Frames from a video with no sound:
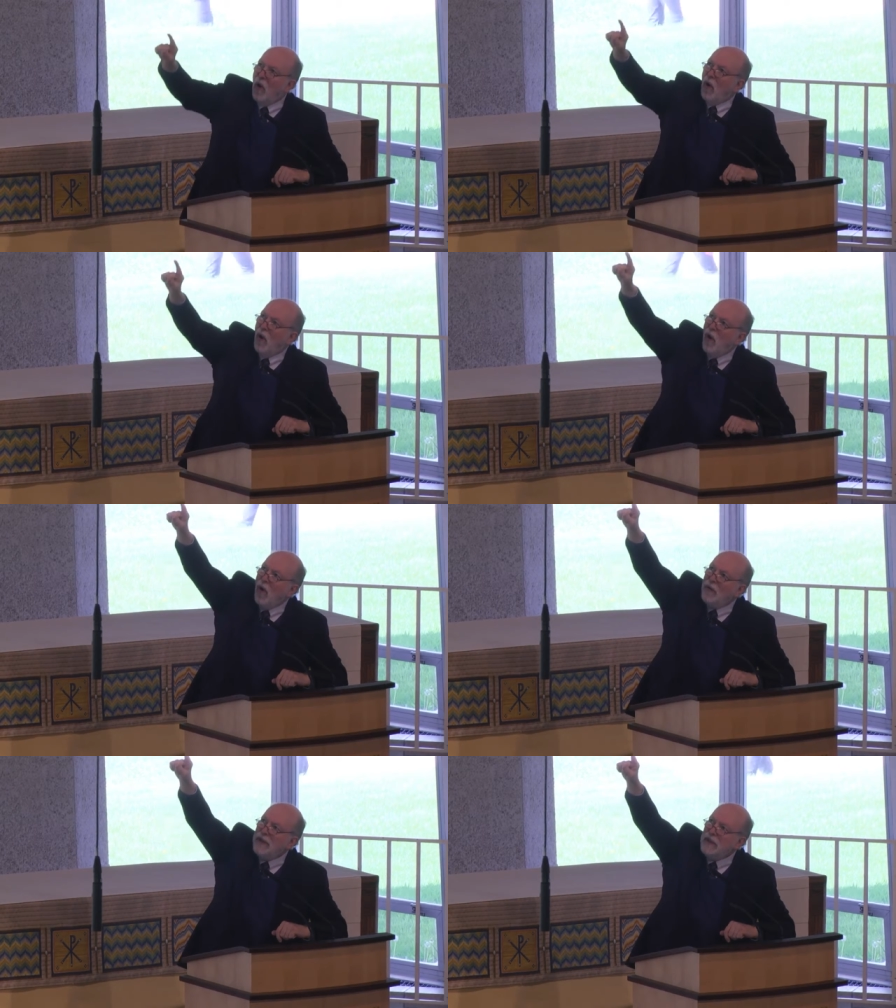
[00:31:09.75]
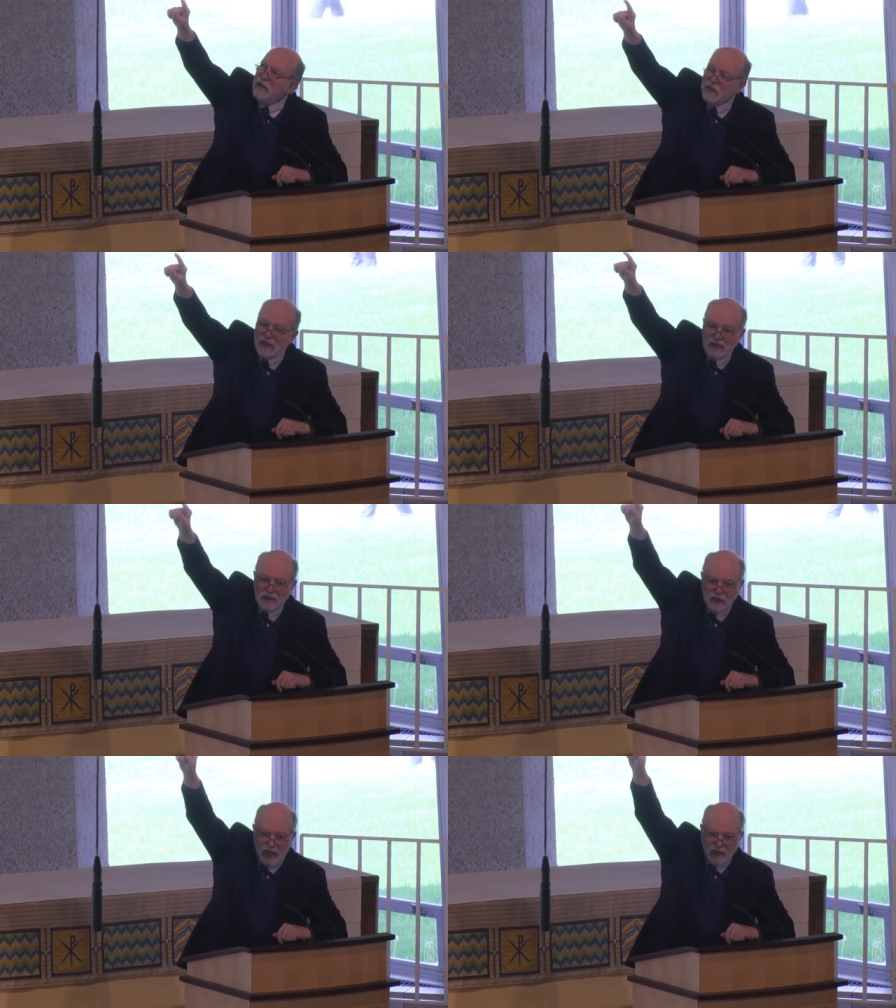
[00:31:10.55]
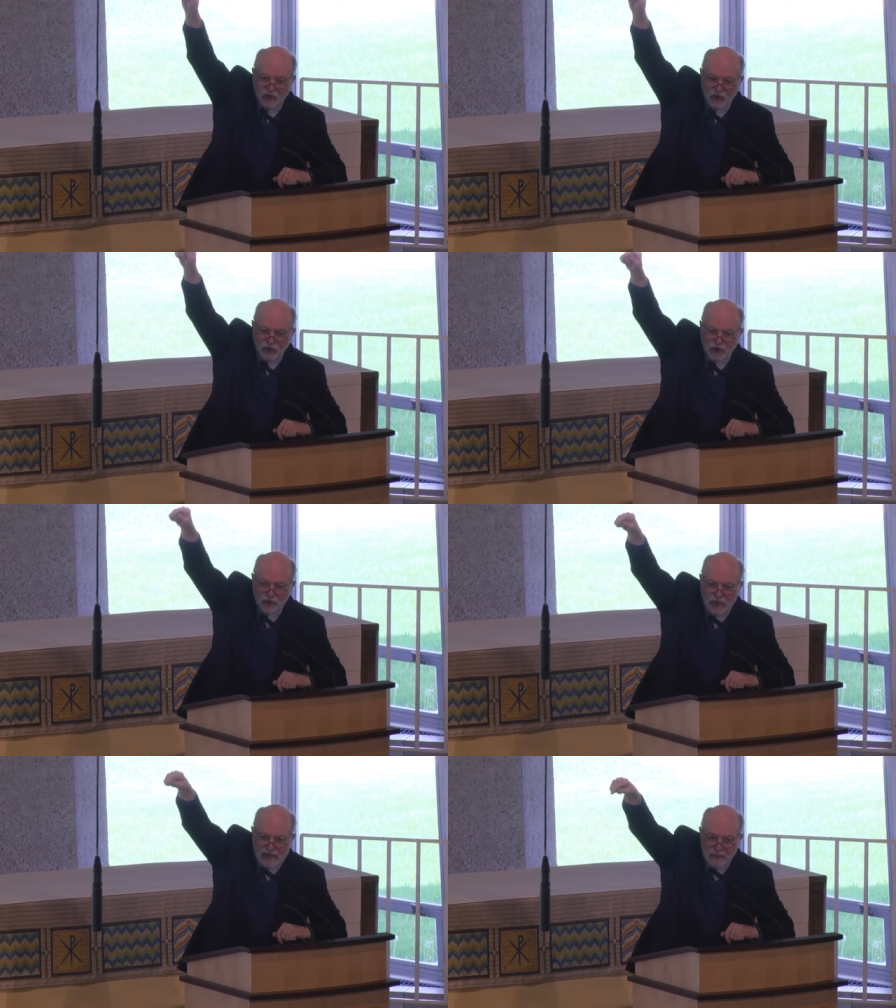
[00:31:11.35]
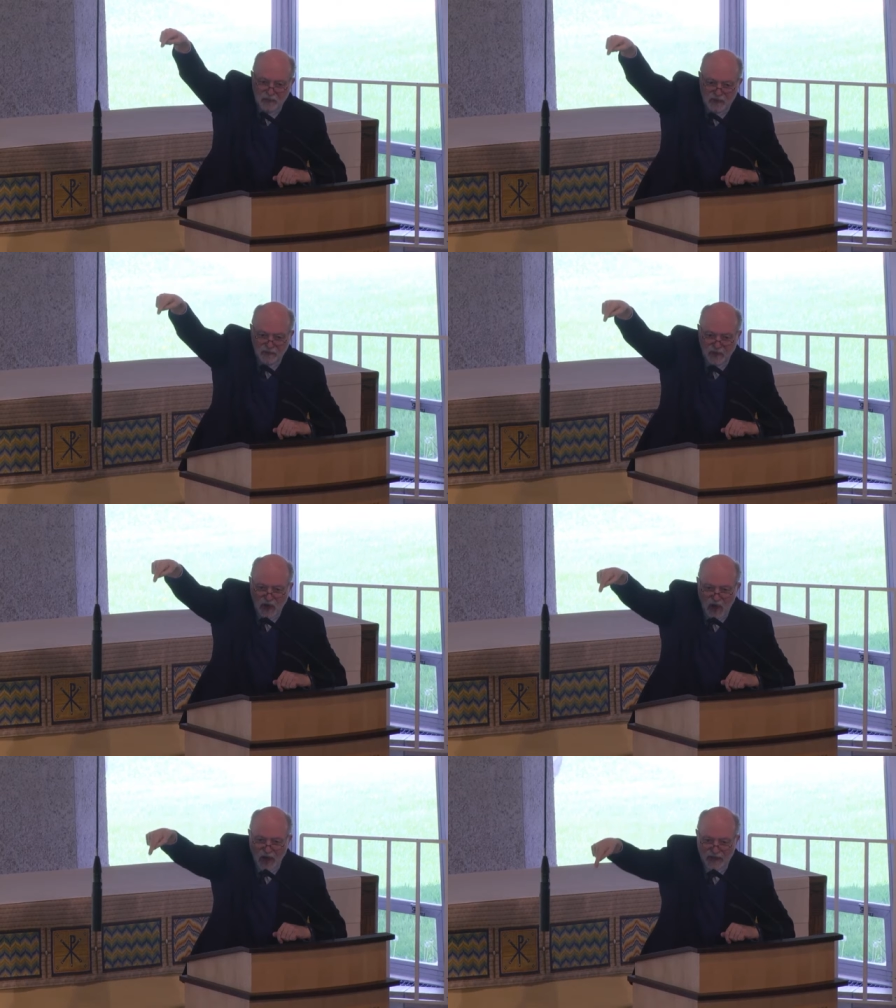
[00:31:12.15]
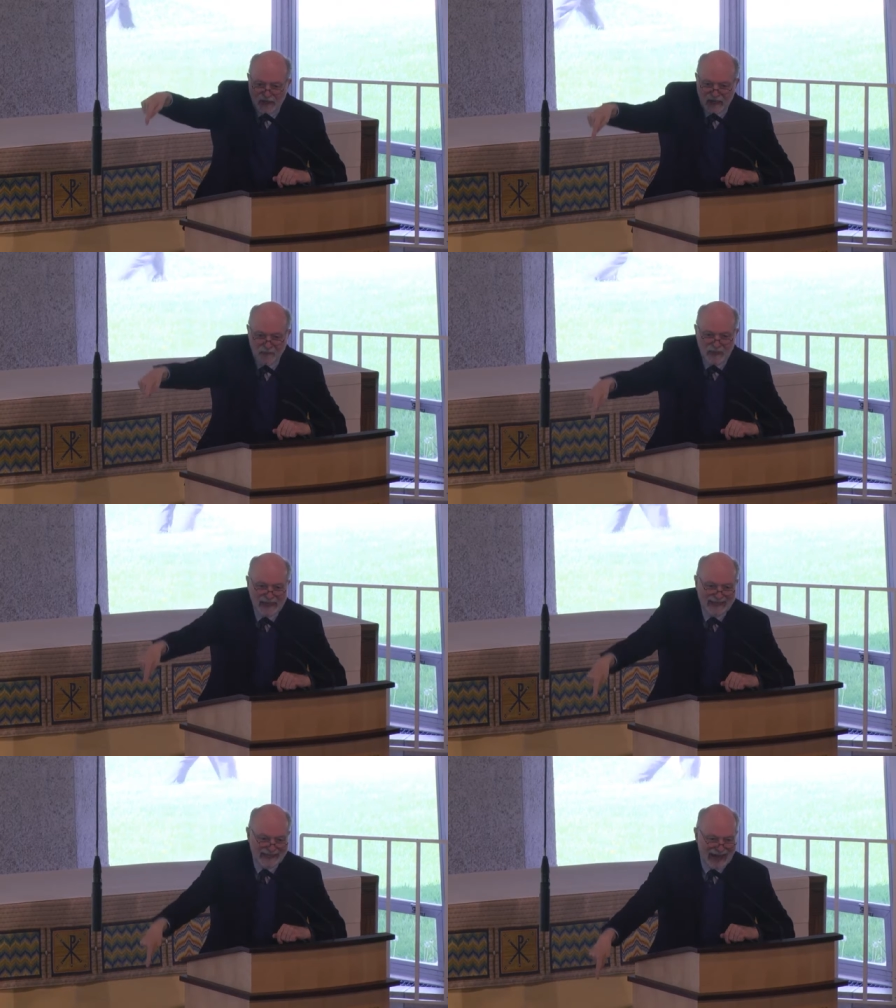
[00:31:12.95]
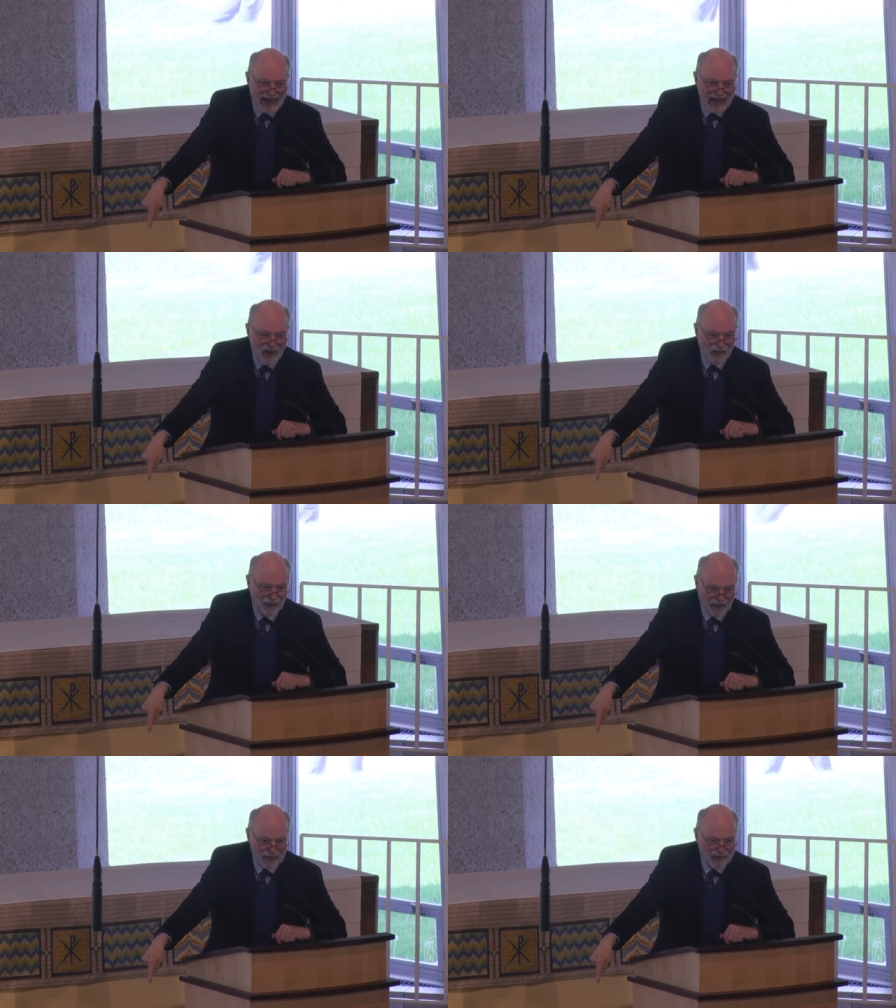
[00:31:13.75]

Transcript: all these things as streams of God coming down